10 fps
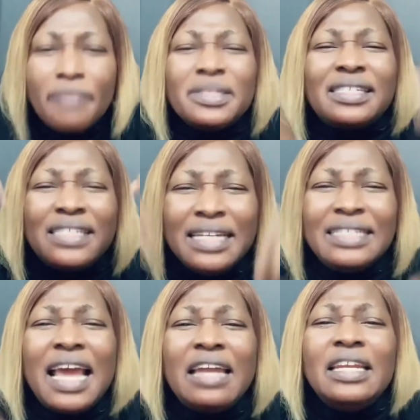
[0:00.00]
am
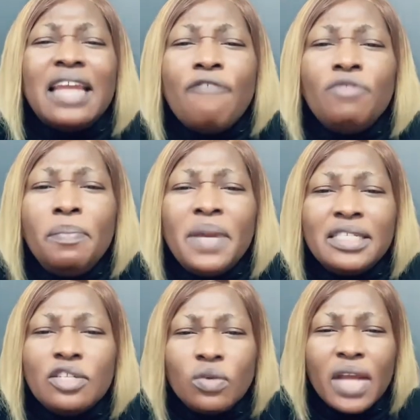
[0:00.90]
seated in heavenly
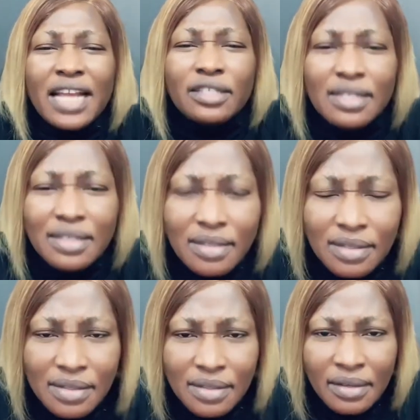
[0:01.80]
places with Christ
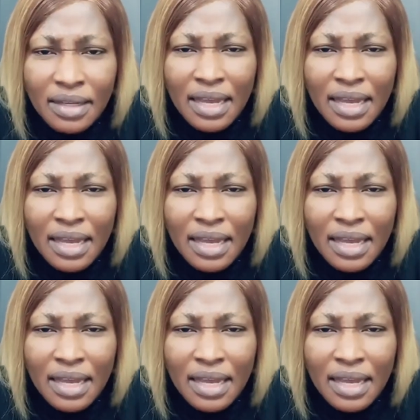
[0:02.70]
Jesus.